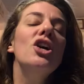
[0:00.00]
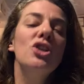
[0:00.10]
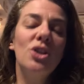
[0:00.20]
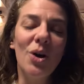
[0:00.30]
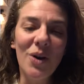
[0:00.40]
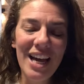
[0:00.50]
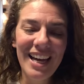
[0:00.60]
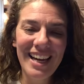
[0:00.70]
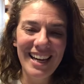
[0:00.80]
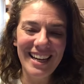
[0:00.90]
So
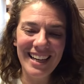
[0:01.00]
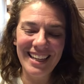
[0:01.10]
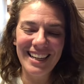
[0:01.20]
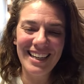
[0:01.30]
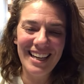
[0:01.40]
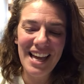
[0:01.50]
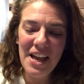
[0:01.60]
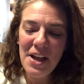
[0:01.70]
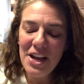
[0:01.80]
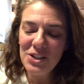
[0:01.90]

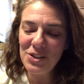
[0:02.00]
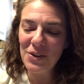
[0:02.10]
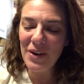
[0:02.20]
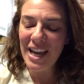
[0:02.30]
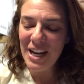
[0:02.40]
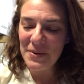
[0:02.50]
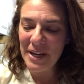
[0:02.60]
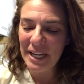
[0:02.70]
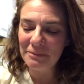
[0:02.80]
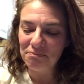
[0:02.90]
so
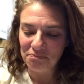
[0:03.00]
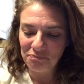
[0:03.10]
anyway,